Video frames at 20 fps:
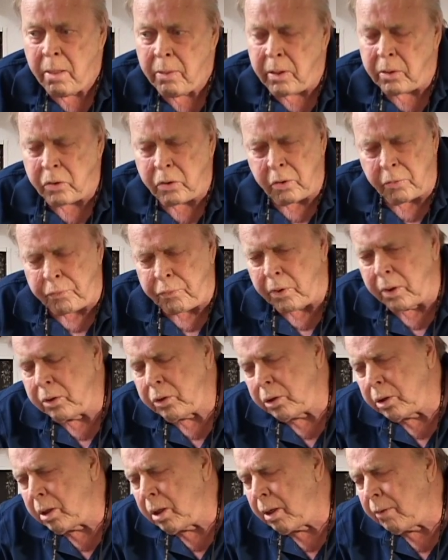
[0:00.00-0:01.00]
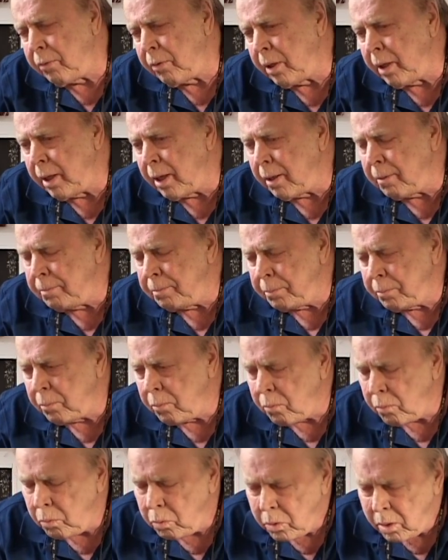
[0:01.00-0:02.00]
This is a function of the um,
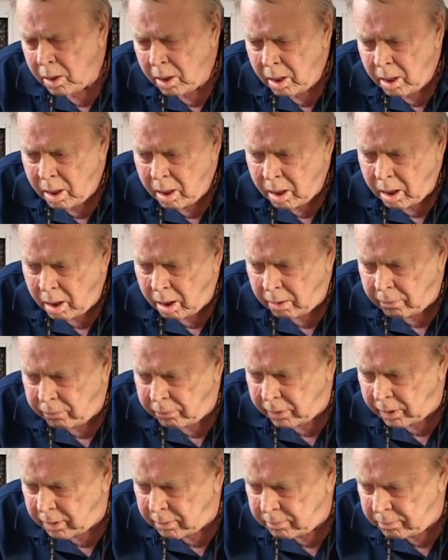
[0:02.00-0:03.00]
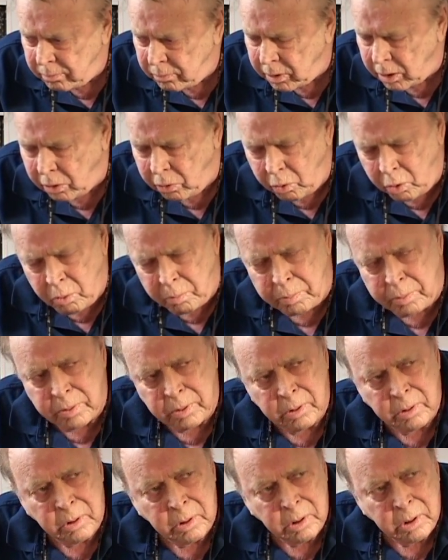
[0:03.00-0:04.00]
of uh, the group
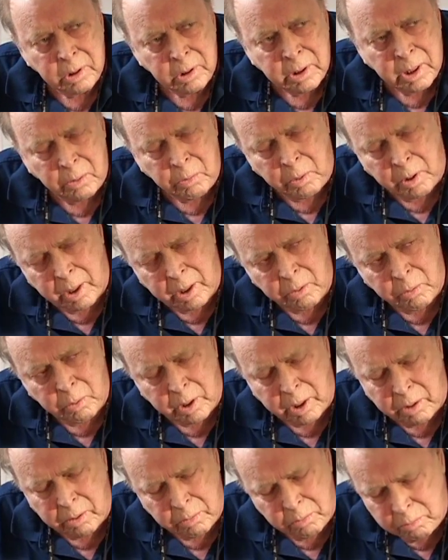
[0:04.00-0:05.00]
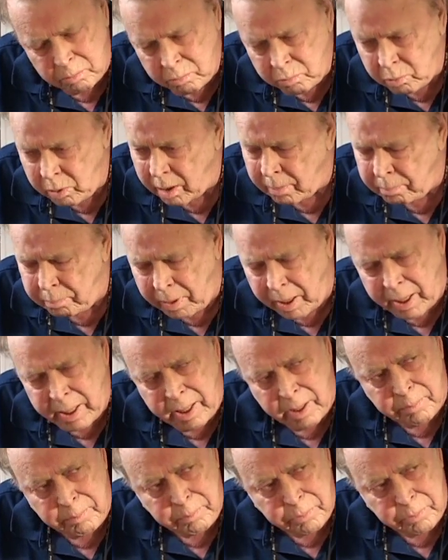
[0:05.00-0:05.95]
and what a, what a, what a body of